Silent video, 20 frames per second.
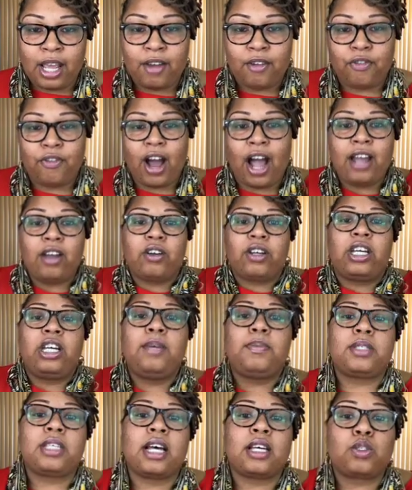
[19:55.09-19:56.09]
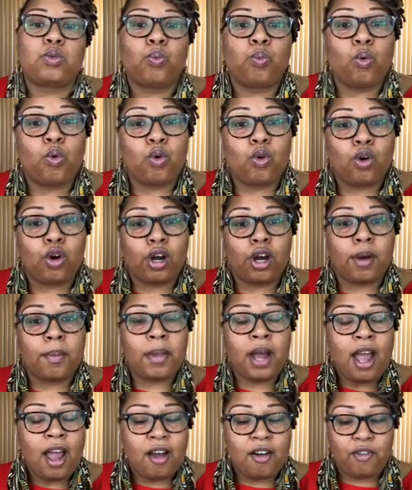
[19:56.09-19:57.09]
Fire keeps us
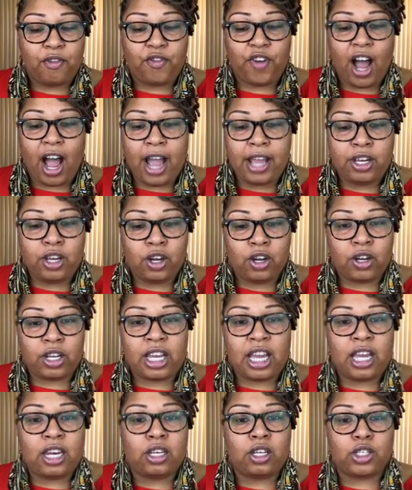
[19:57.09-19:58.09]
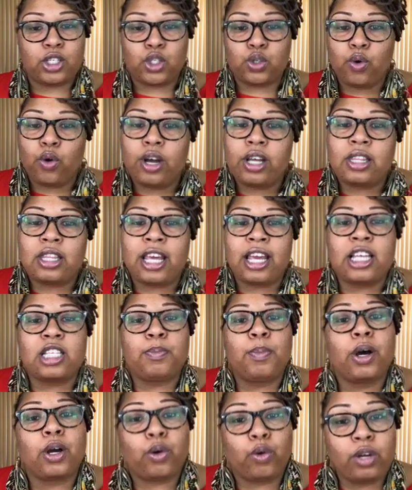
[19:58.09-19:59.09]
warm. Fire can destroy
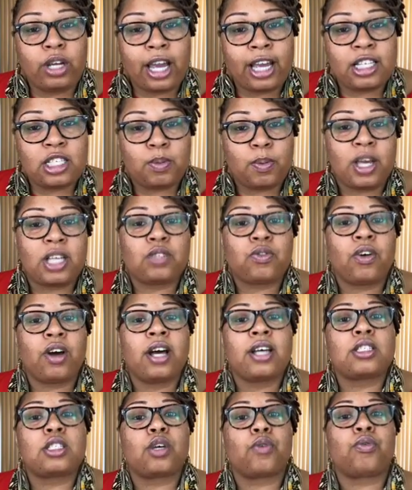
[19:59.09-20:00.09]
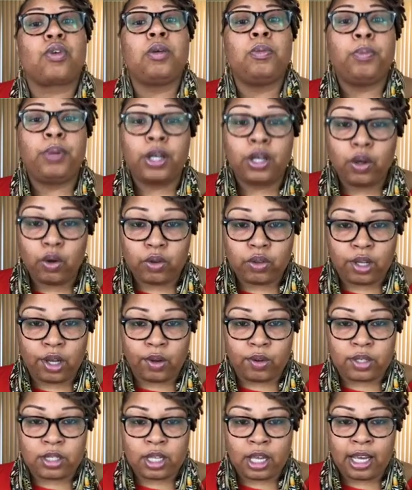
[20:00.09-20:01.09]
things, but create space for us to rebuild
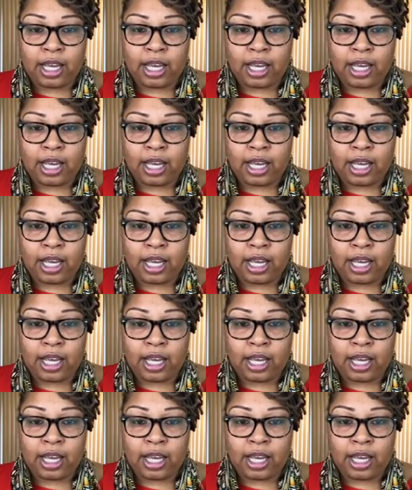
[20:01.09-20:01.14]
those